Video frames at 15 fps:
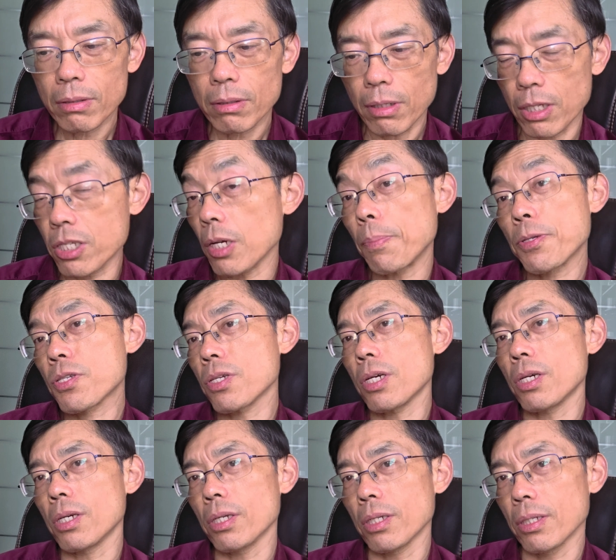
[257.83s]
It's
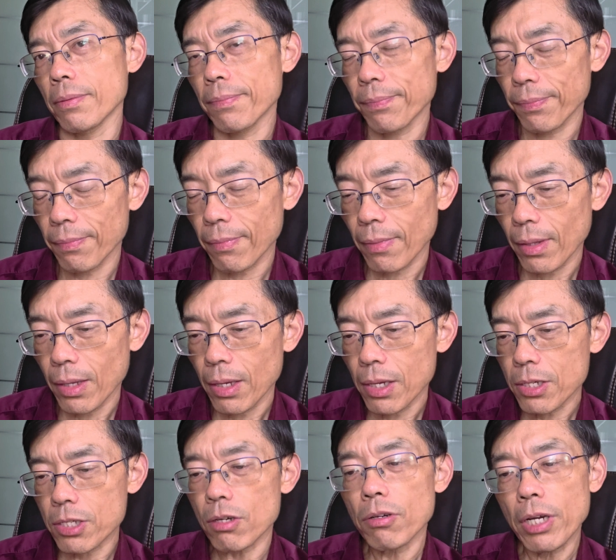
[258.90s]
absurd.
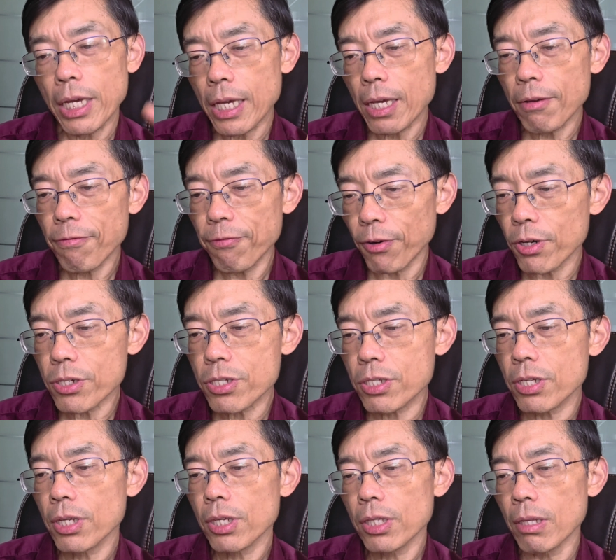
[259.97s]
So
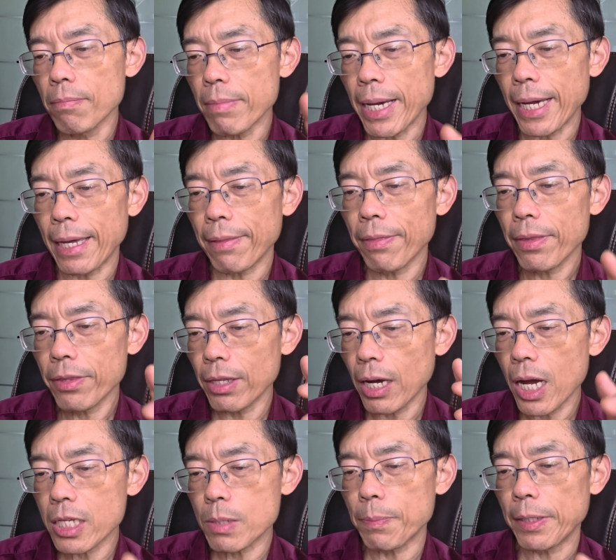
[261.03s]
the man, the
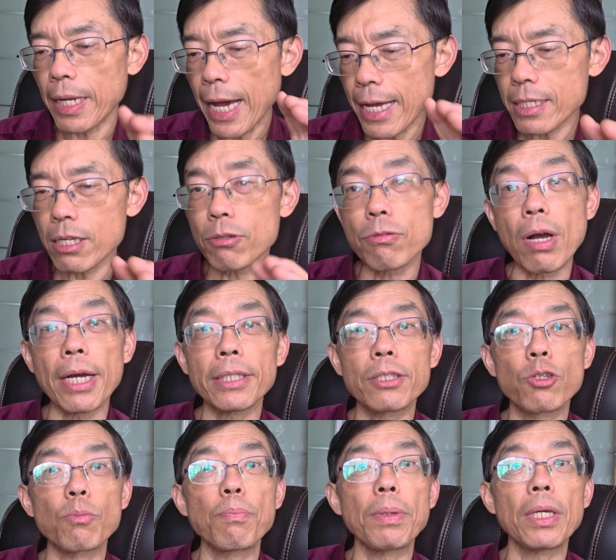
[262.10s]
husband, has a right
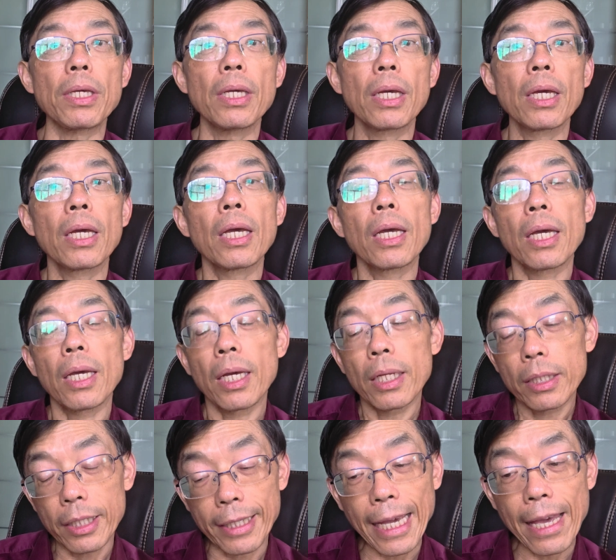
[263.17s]
to be
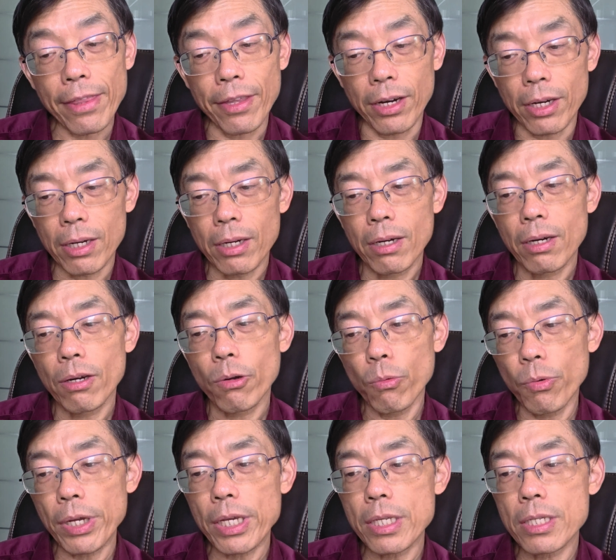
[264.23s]
together
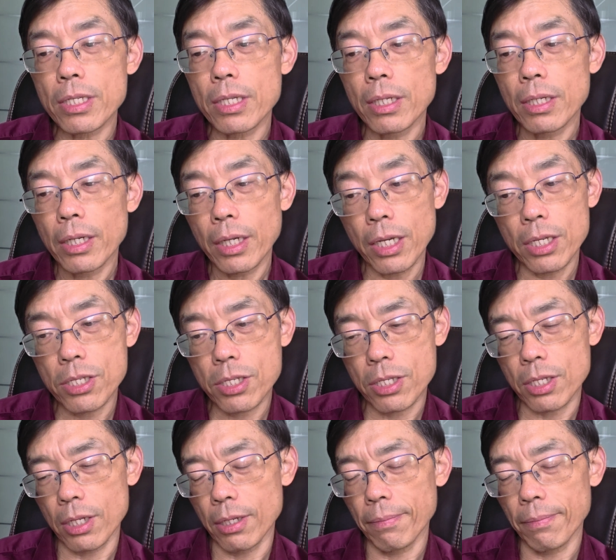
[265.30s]
with his